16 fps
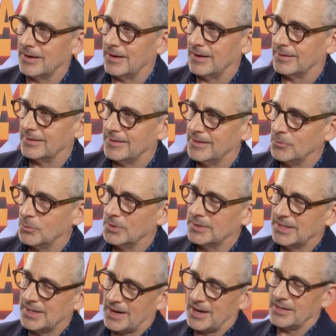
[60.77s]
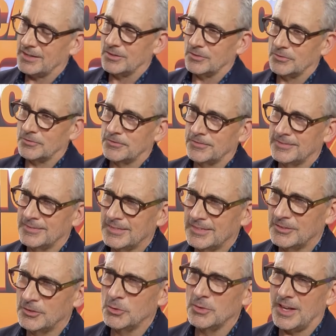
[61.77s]
uh, he would kind of
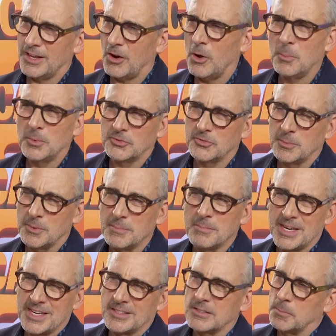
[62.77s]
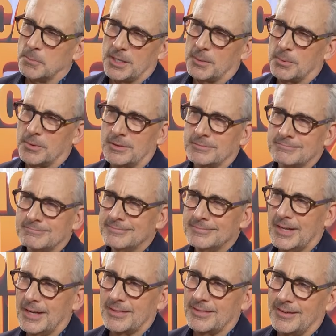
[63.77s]
do that almost to be mean to people,
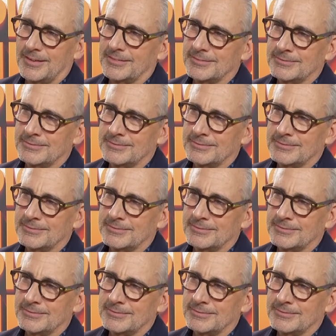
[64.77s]
I think.